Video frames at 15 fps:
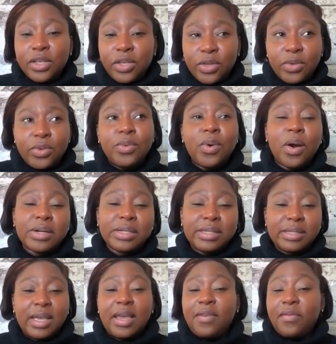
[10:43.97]
you are
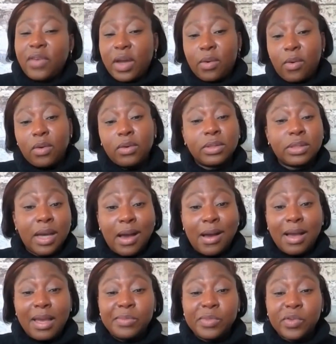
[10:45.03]
safe at all
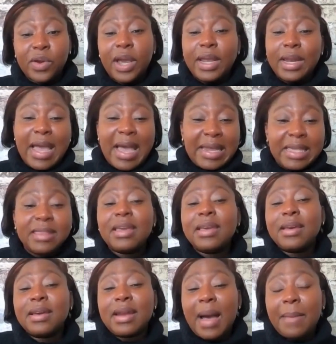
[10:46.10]
times, right?
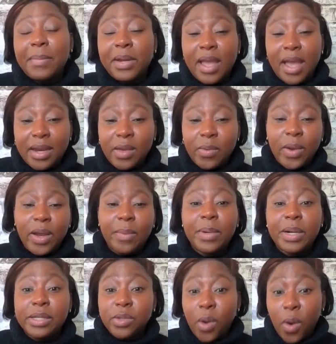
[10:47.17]
Anything could happen anywhere,
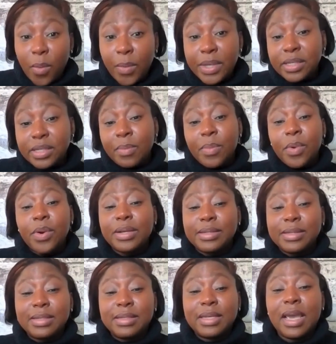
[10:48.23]
but it's always
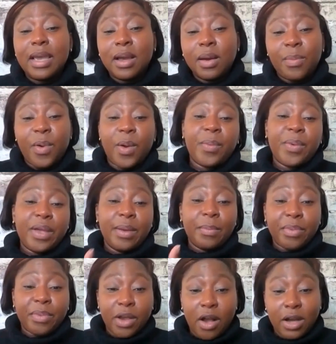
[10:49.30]
important to take appropriate
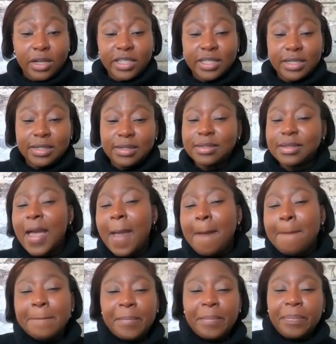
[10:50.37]
precautions.
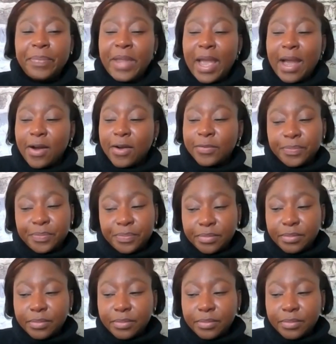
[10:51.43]
Now,